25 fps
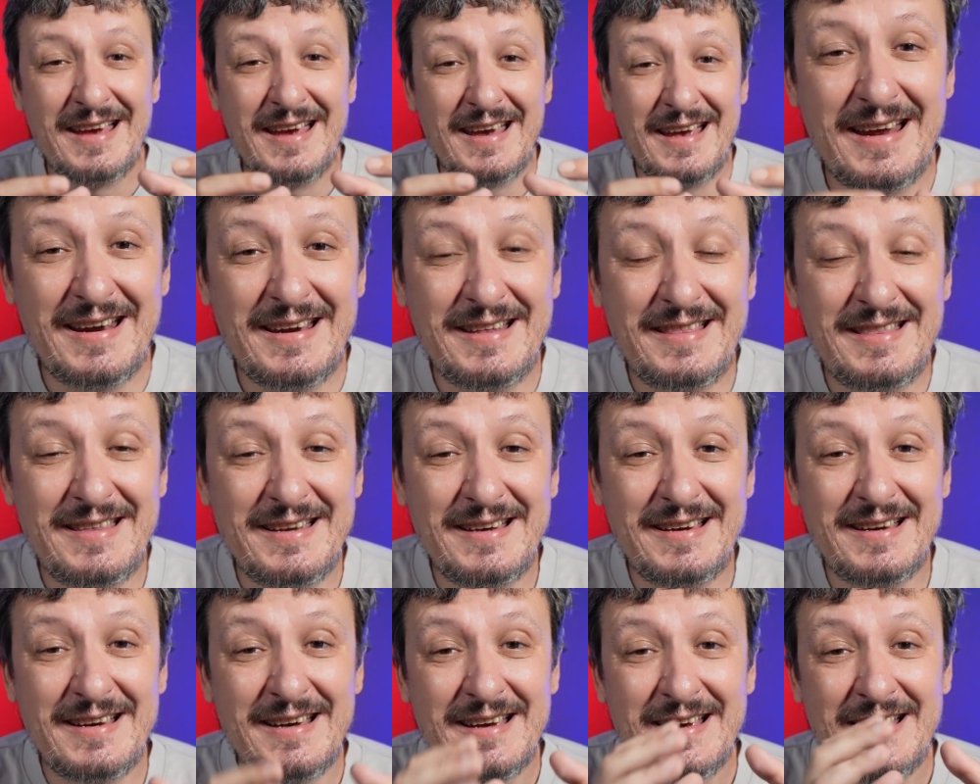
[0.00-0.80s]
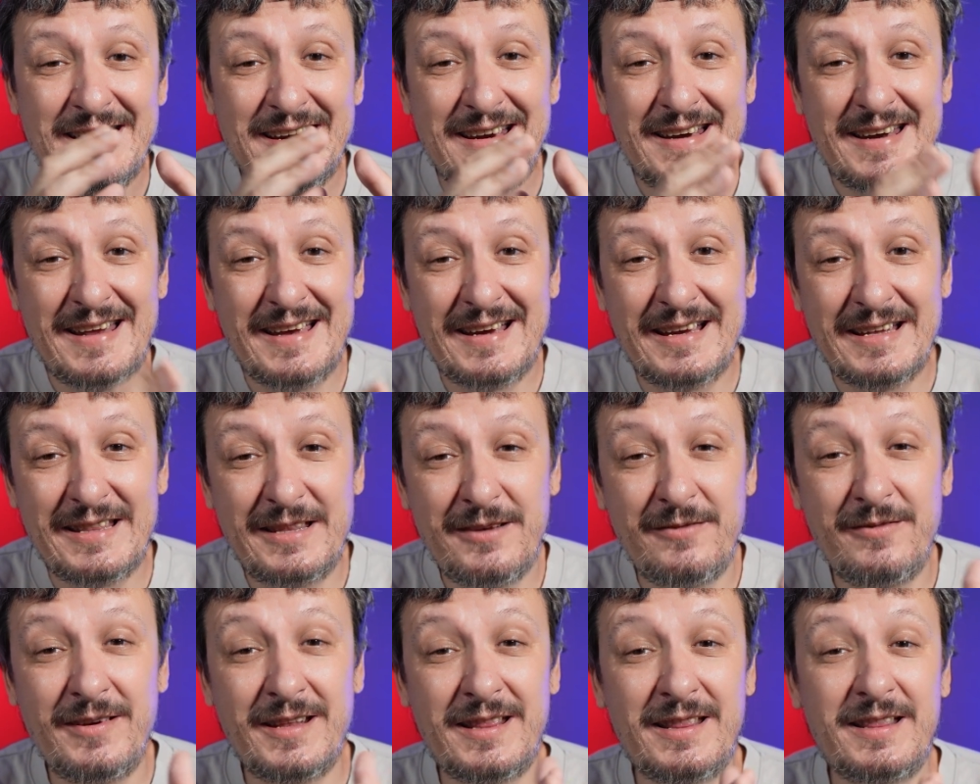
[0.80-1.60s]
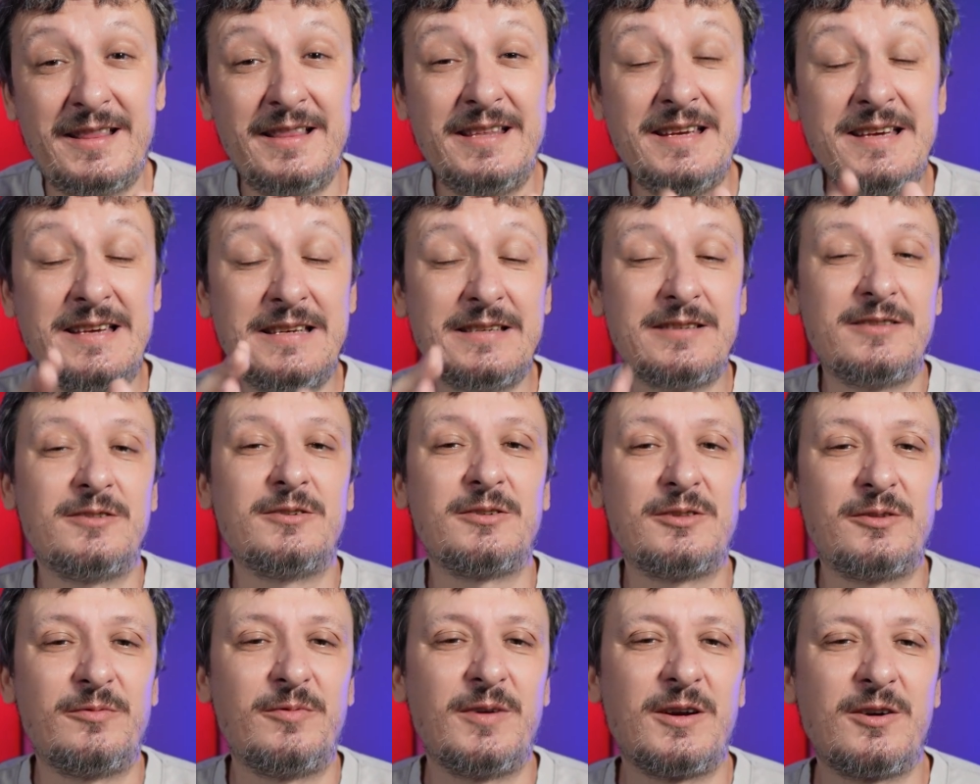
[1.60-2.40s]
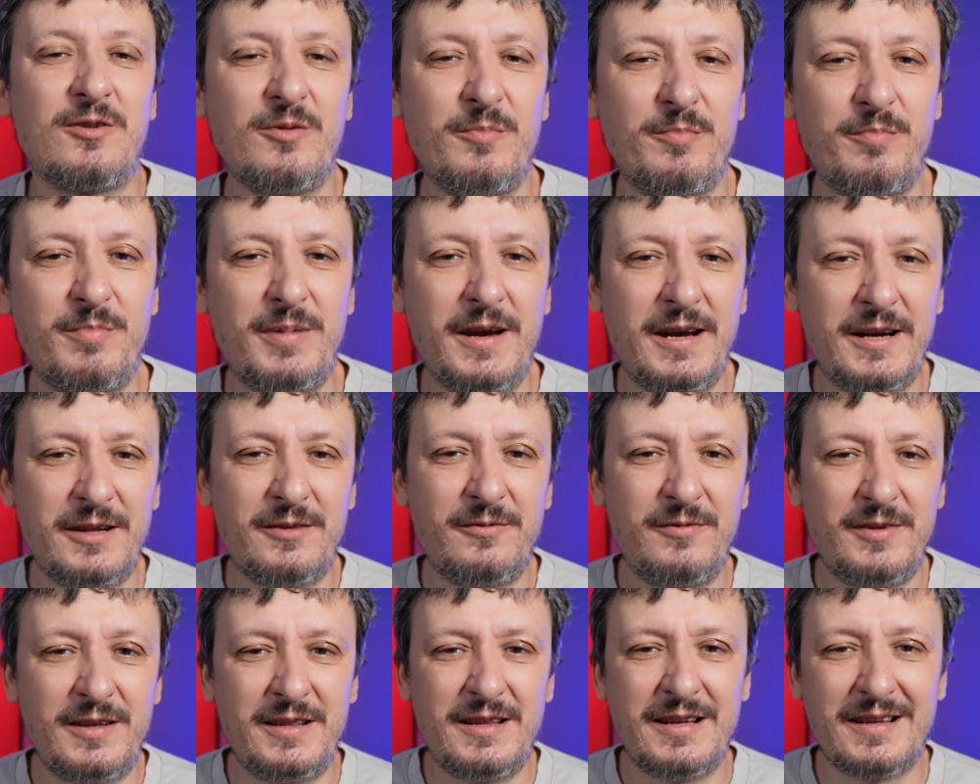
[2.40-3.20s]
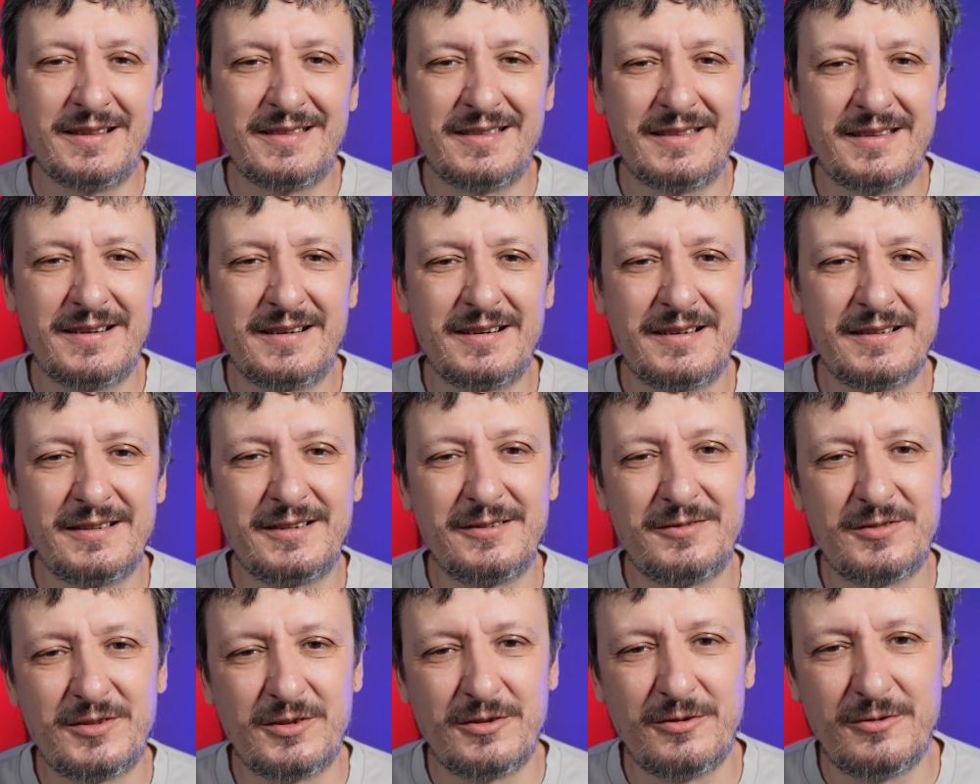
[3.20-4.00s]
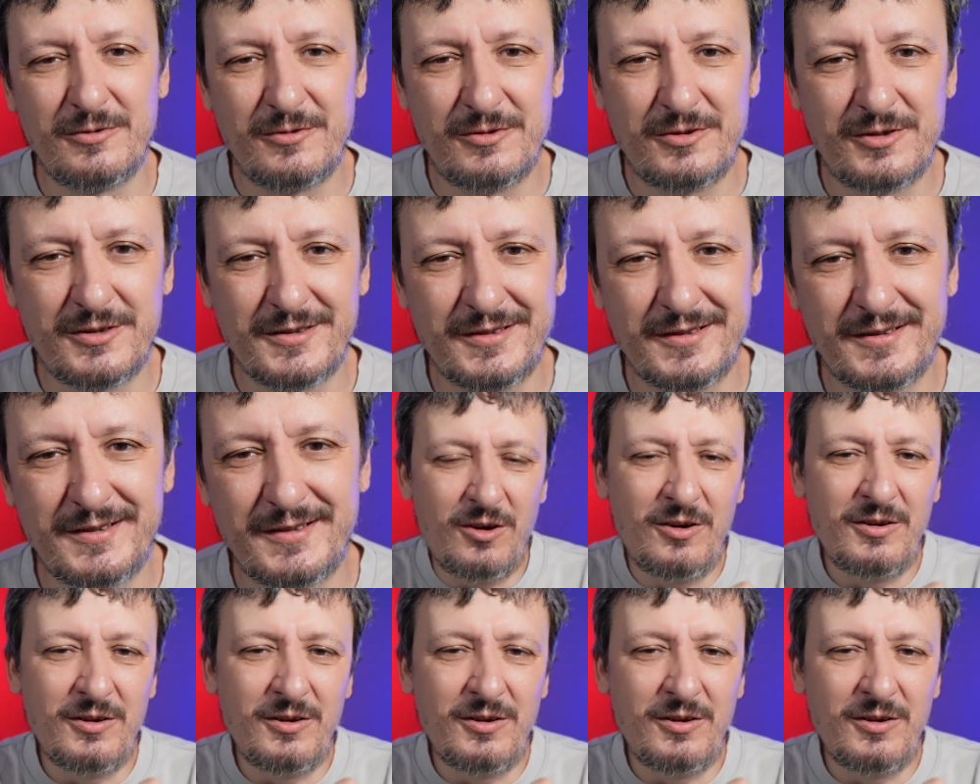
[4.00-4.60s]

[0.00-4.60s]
anything negative, at least not when compared with alternative solutions.